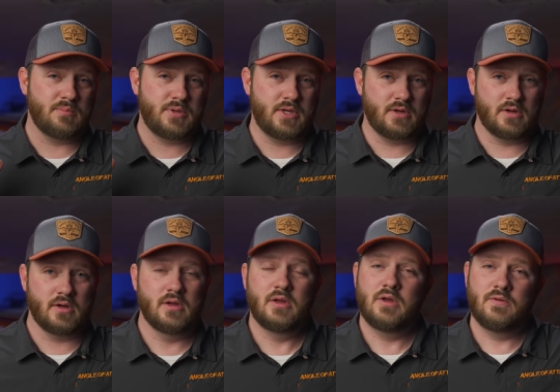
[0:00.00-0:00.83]
up
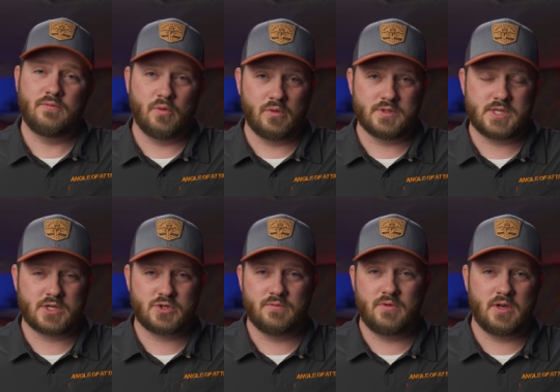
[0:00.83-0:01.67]
here for those
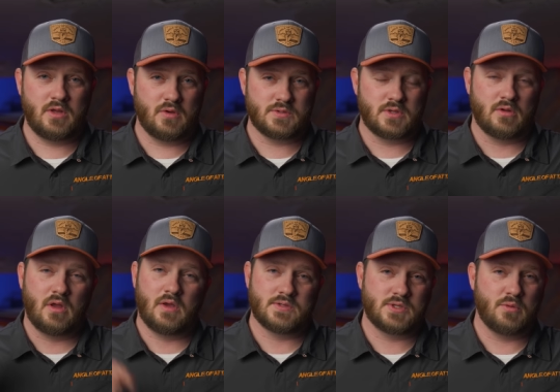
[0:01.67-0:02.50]
extra videos. It'll
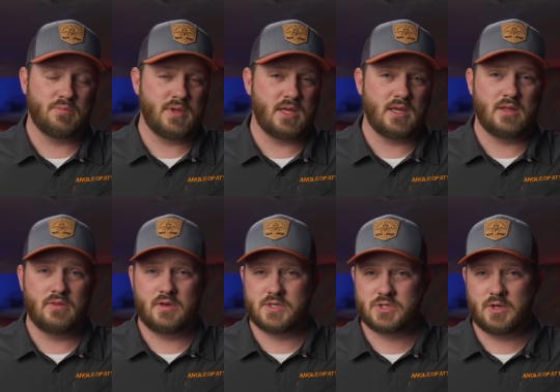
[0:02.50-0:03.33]
also be in
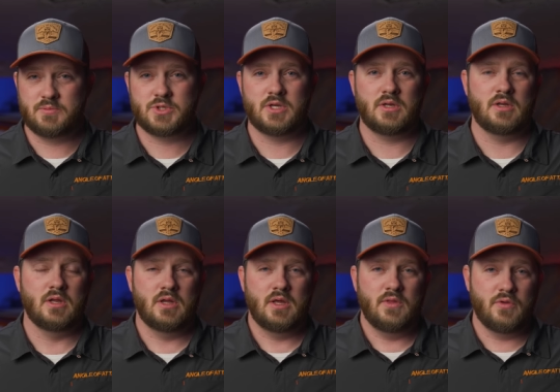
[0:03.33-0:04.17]
the description
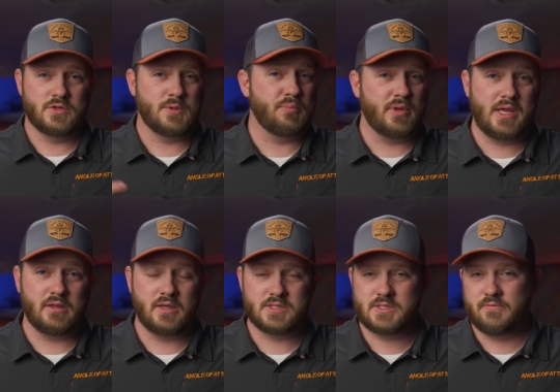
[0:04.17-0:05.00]
there's a
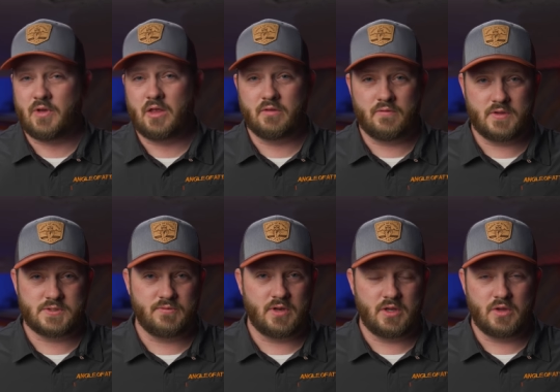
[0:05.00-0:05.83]
playlist of all of
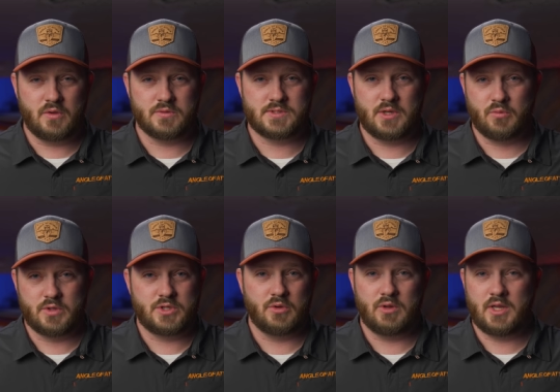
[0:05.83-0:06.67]
these videos that we're
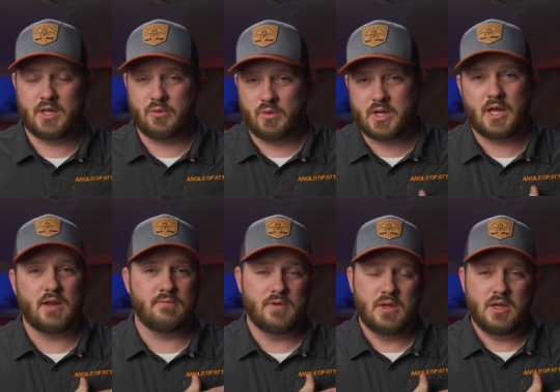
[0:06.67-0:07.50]
doing and we're kind
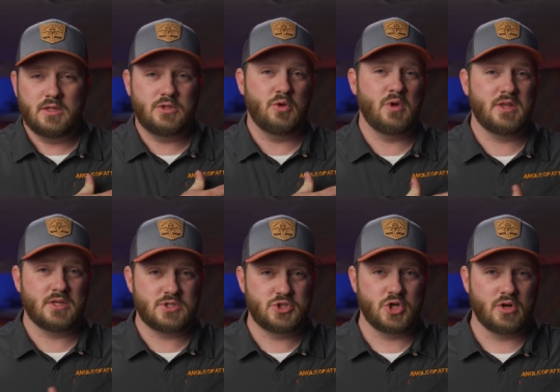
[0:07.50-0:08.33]
of doing
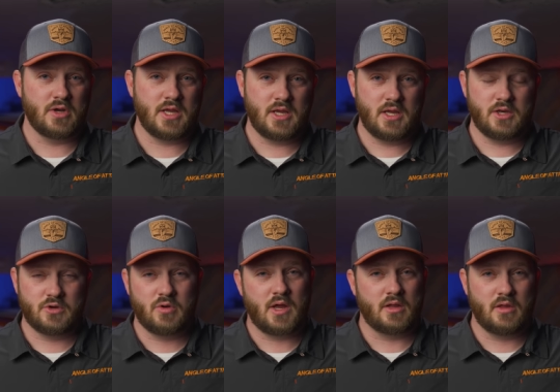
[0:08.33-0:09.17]
this journey in
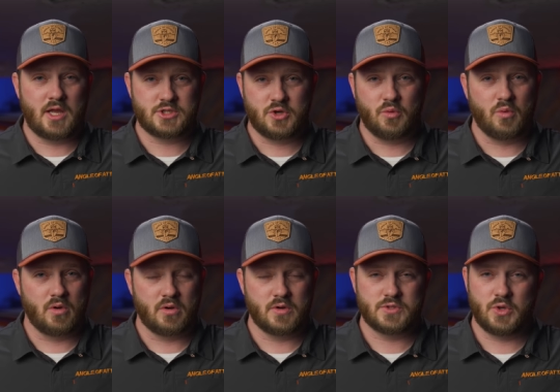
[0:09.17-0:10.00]
chronological
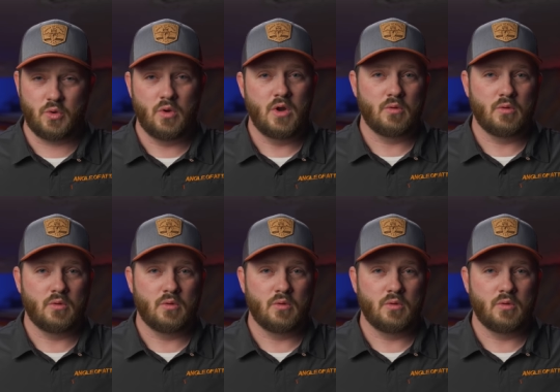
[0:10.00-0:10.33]
order. So